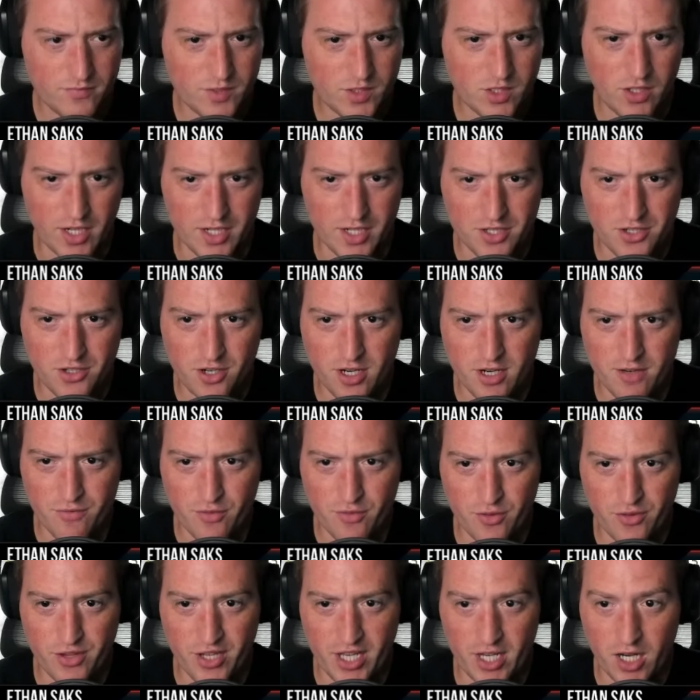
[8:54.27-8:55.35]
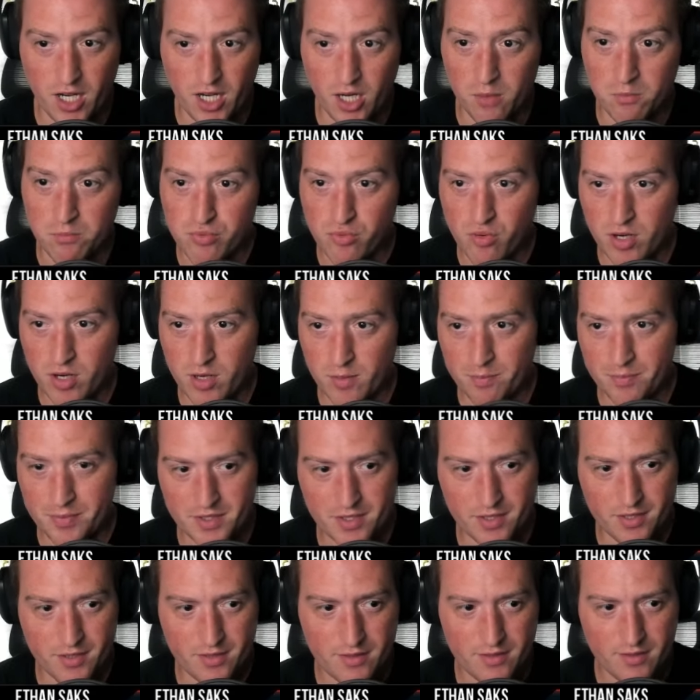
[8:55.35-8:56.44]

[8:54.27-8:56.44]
All right, sorry for the abrupt